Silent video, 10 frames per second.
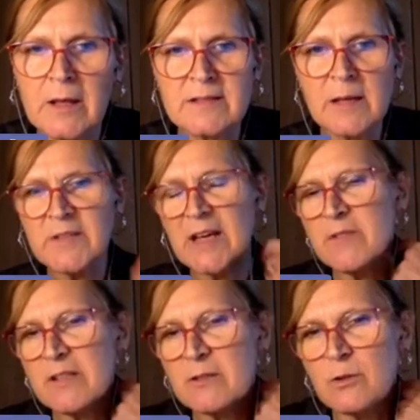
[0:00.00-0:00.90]

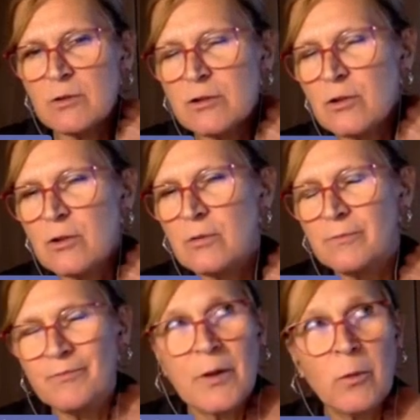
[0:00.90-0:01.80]
Sometimes it's also,
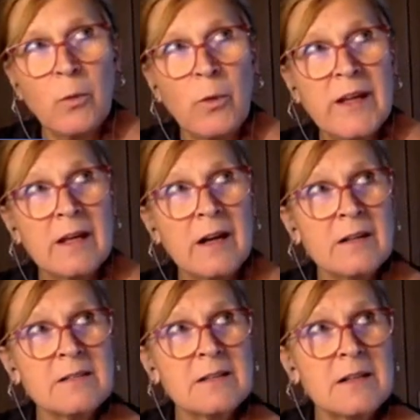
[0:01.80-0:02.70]
when I
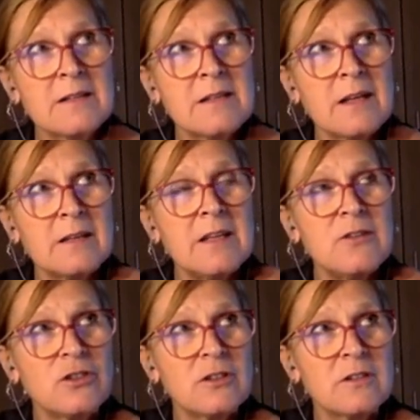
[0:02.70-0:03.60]
ask, let's say,
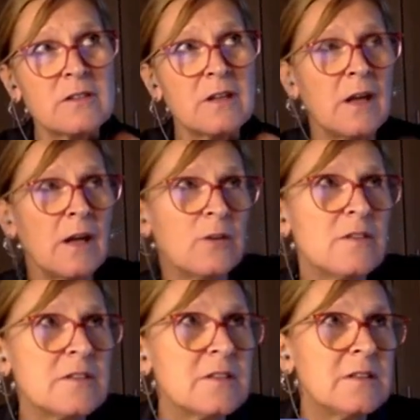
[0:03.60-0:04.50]
teachers,
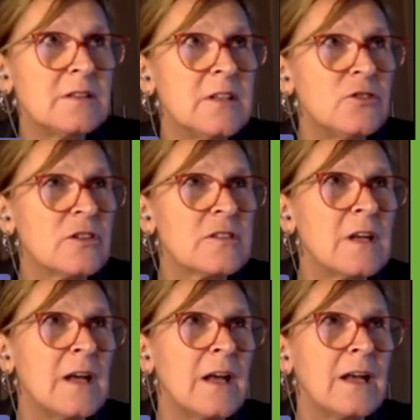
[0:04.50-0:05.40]
university teachers,
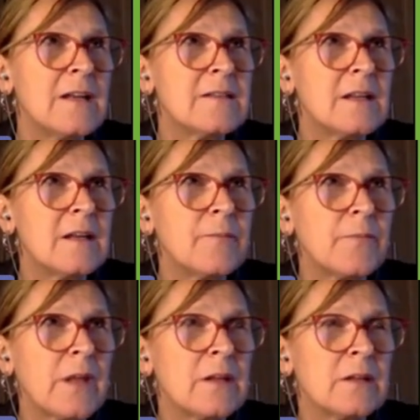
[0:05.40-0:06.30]
let's say,
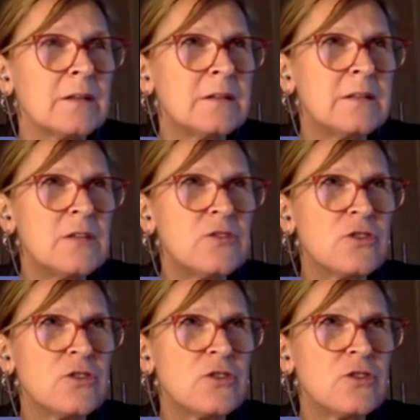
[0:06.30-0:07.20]

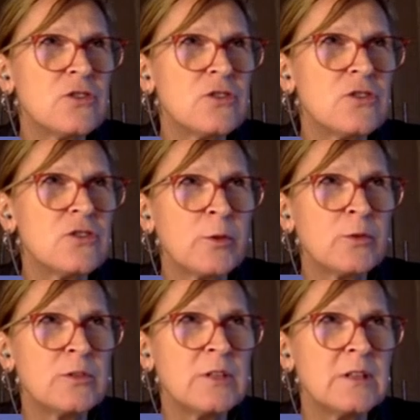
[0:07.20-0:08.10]
teachers give me
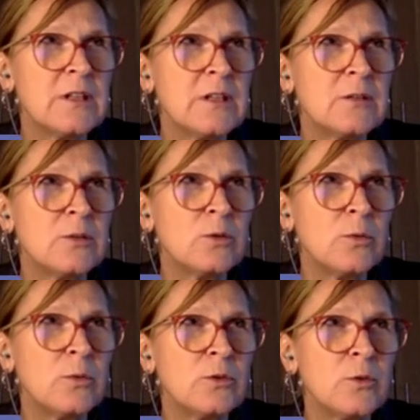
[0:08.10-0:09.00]
opportunity
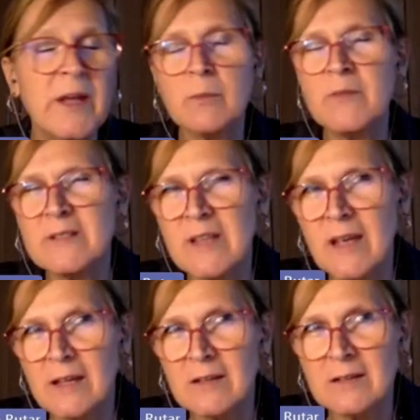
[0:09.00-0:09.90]
to make
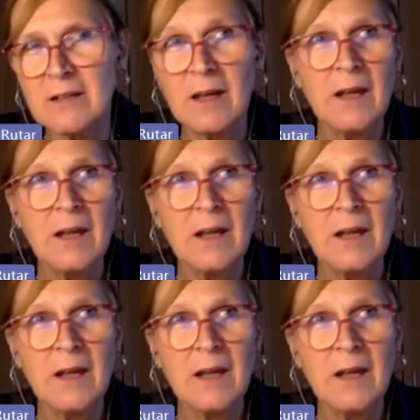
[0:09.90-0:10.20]
mistakes.